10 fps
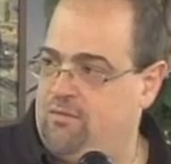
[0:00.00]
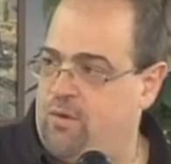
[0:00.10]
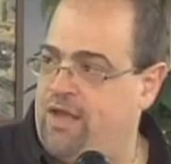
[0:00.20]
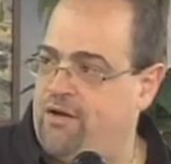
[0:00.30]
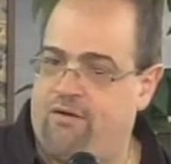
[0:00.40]

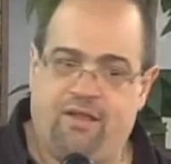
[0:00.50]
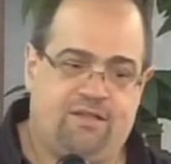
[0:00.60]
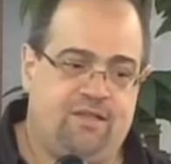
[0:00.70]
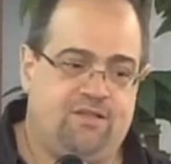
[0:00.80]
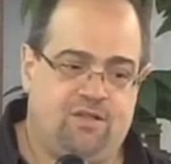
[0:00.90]
waiter, I
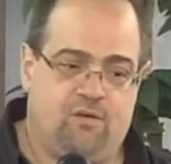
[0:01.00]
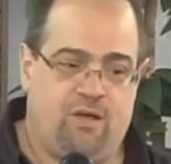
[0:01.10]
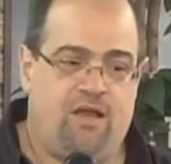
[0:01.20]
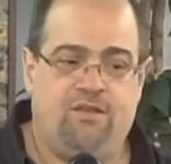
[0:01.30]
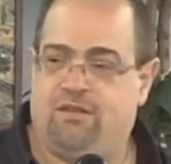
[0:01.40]
said, "So,
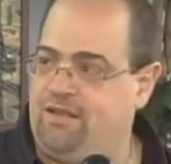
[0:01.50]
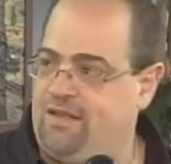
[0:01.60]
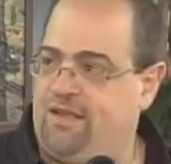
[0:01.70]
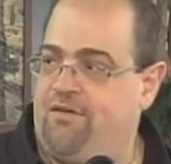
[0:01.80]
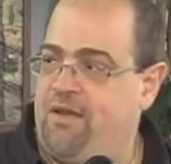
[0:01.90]
how did you like
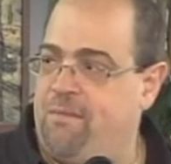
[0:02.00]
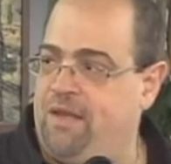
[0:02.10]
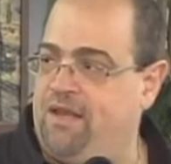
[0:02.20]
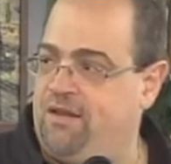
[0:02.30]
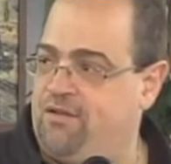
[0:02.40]
the NRA
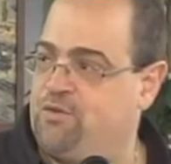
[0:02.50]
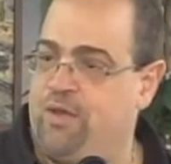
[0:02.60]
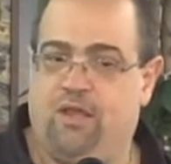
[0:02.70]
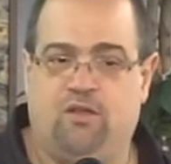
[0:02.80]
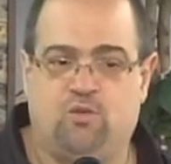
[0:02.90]
being here this
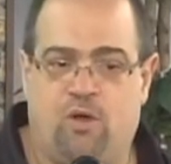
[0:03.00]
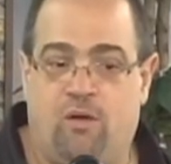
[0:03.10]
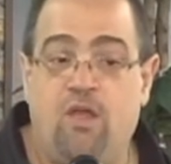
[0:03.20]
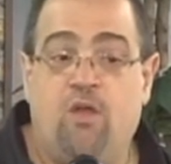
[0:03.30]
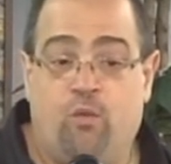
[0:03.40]
week?" He goes,
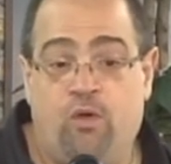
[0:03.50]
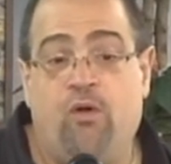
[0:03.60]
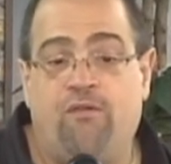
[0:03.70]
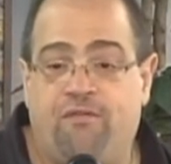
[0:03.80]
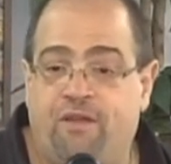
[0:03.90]
"Well, we
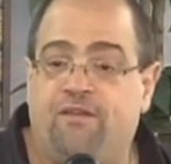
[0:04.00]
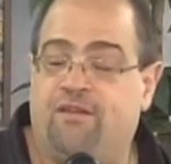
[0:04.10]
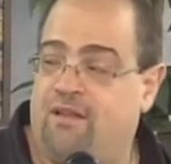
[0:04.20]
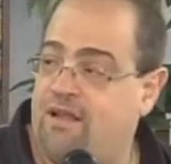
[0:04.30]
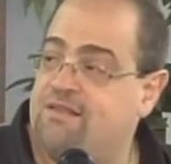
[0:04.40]
all felt a
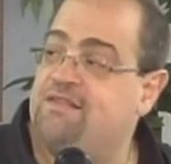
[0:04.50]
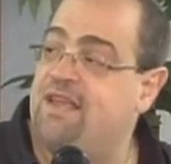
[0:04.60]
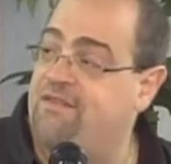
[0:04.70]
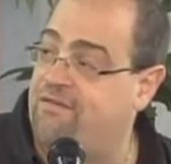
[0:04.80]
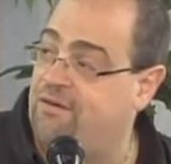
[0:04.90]
lot
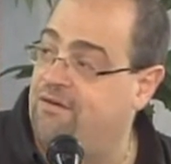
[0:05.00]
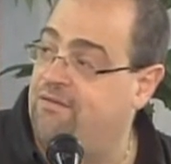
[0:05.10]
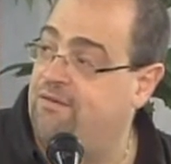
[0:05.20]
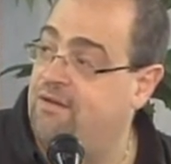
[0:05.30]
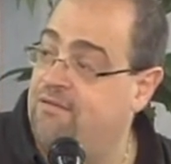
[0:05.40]
safer."
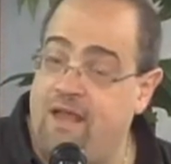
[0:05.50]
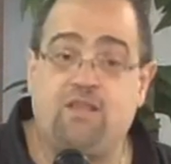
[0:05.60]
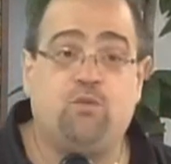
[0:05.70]
That's